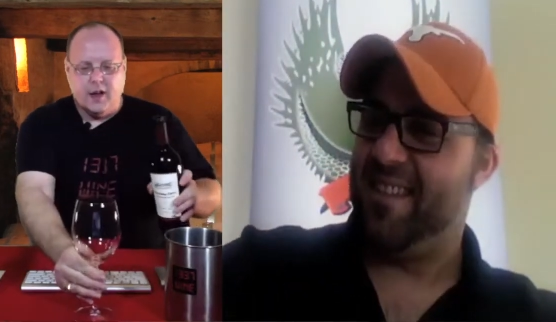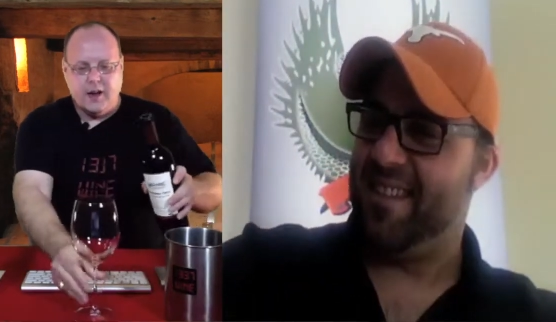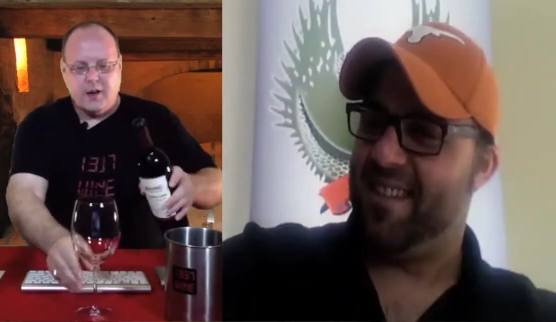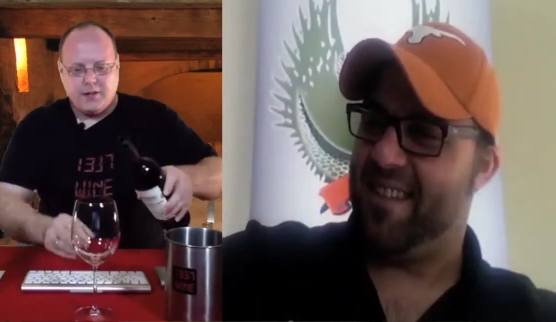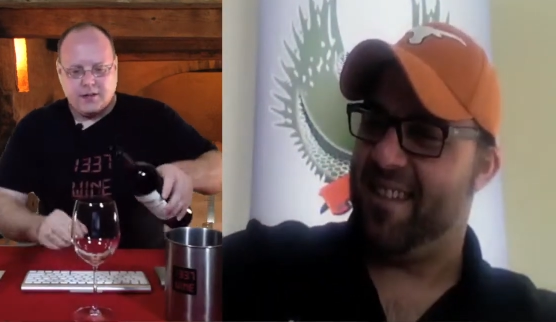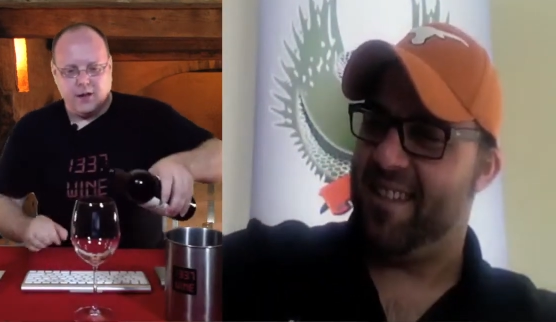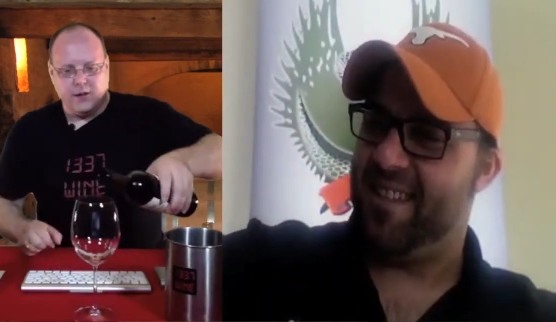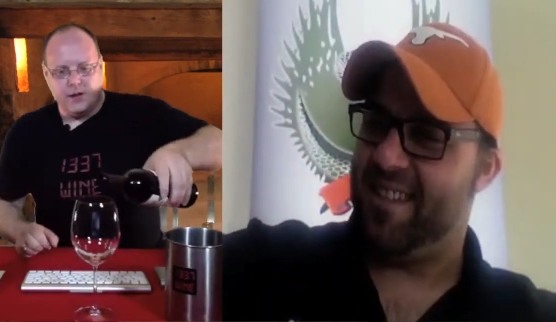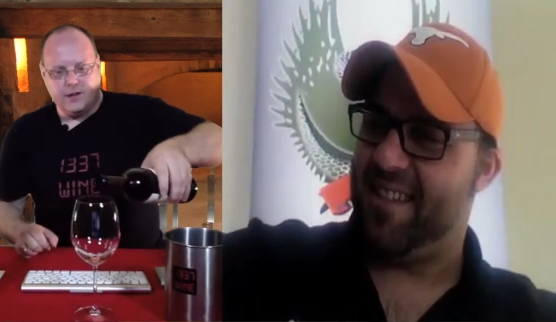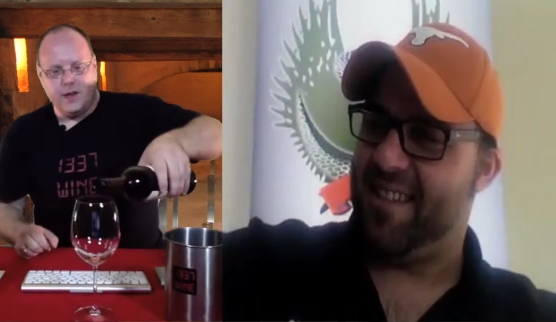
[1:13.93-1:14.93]
Speaker 1: I know it's
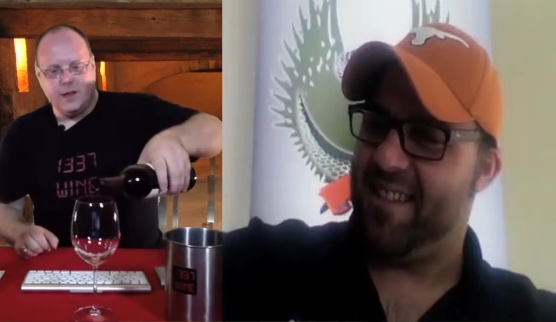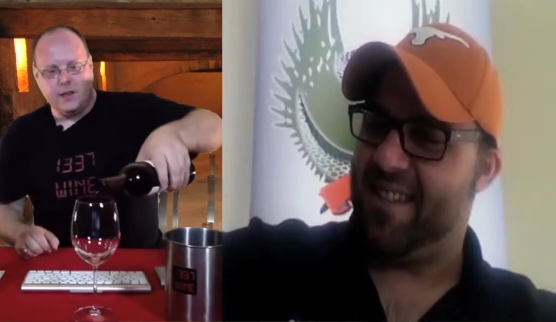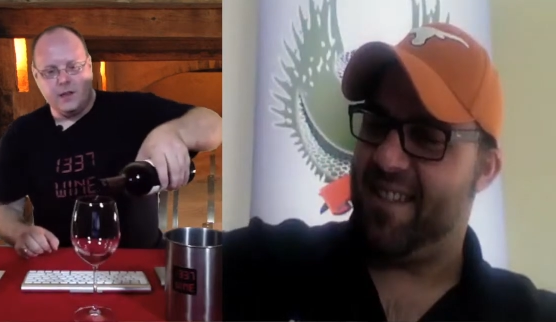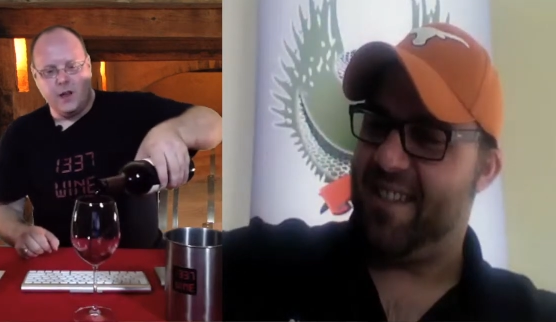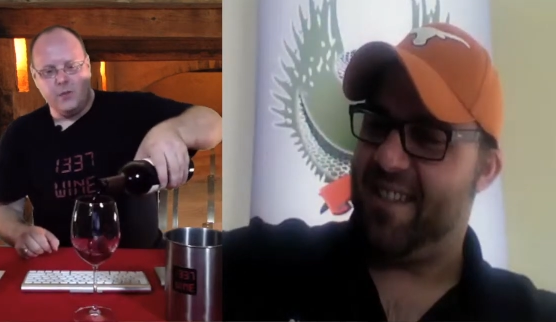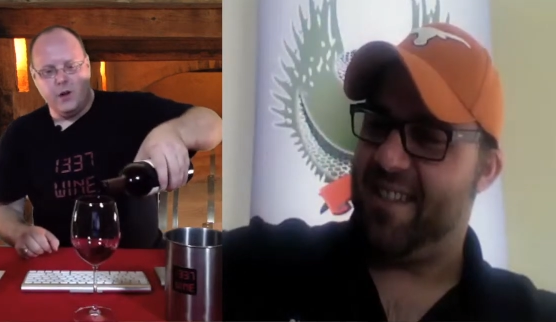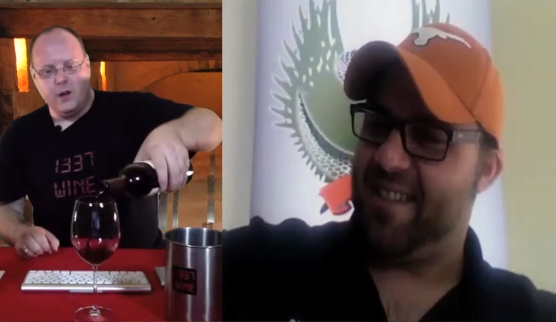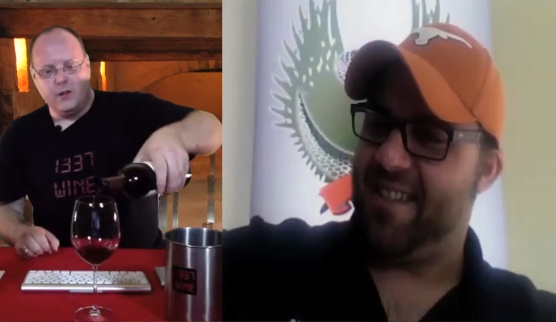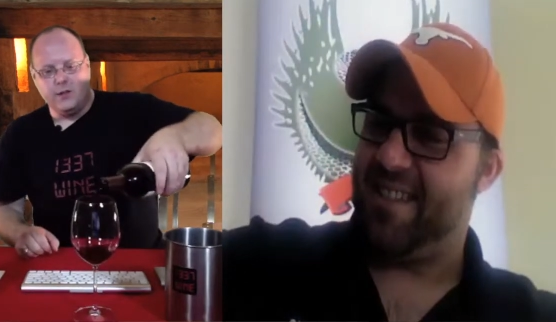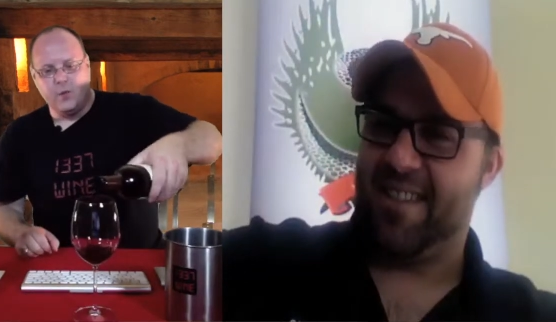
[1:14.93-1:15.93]
another it's it's another one
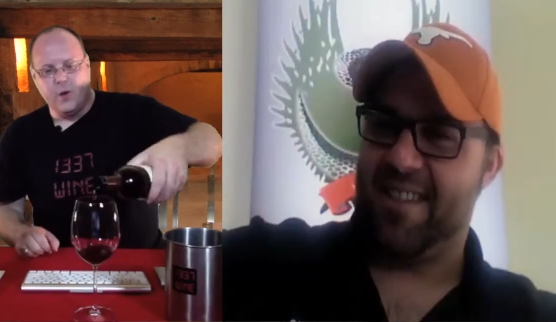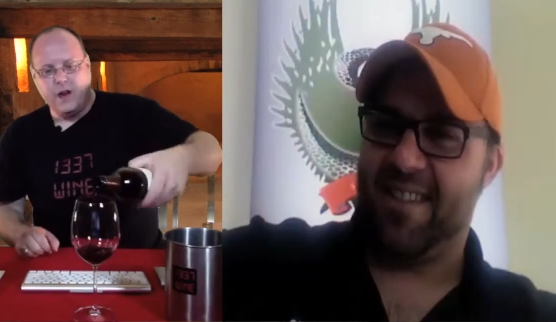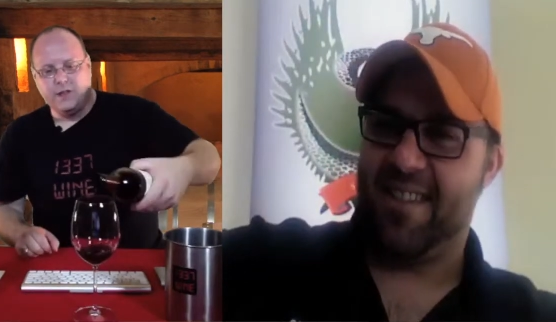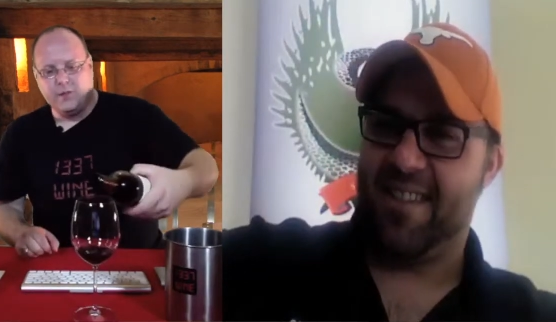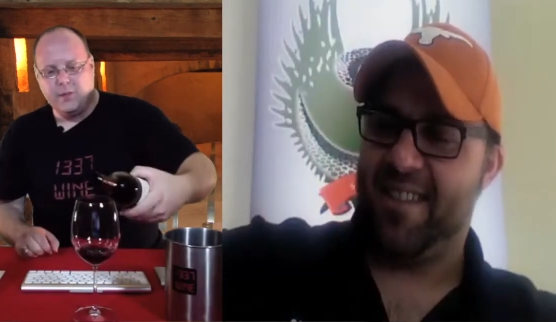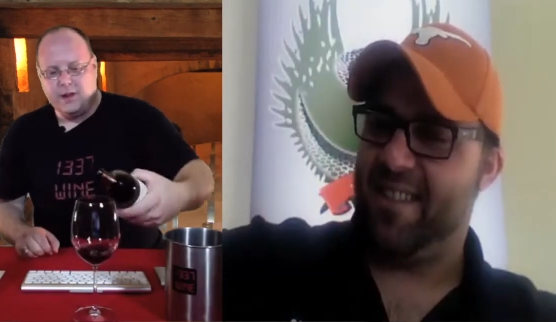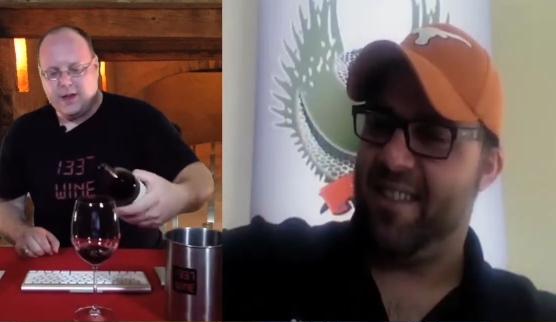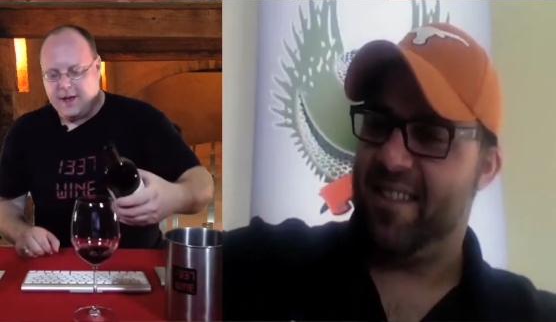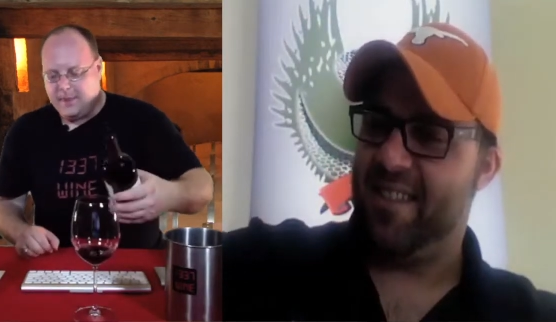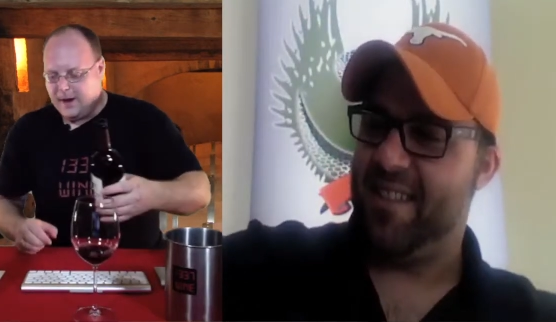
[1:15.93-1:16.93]
of those wines for me
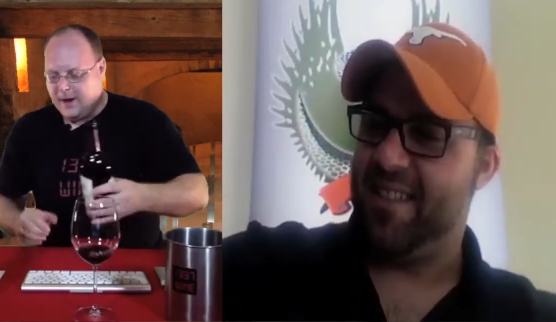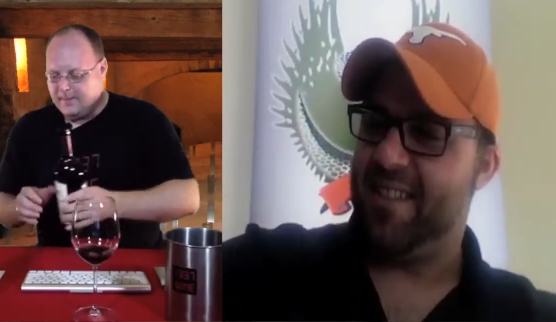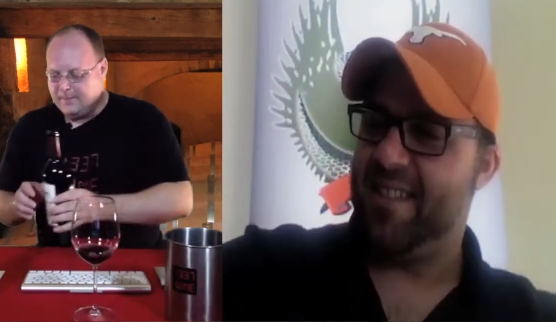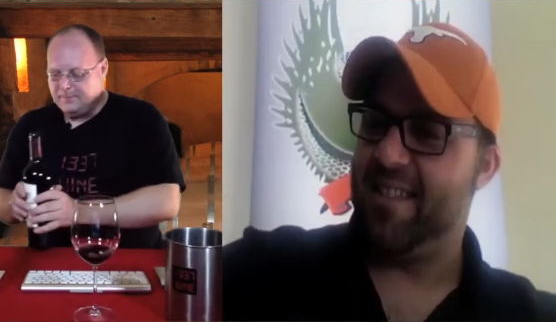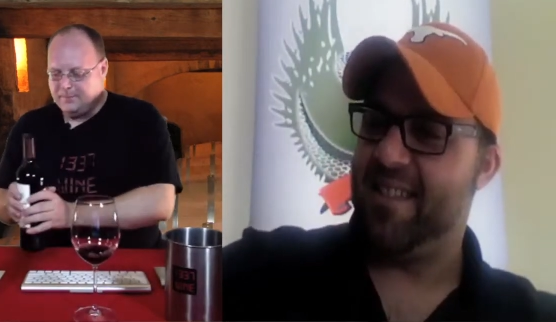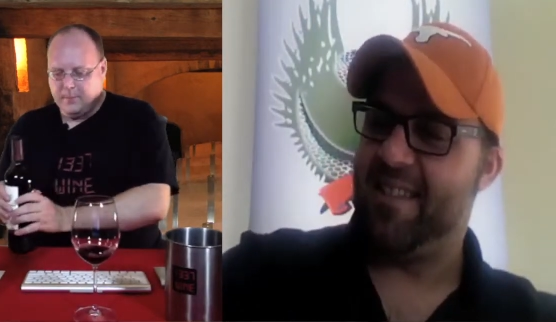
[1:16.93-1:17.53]
that um,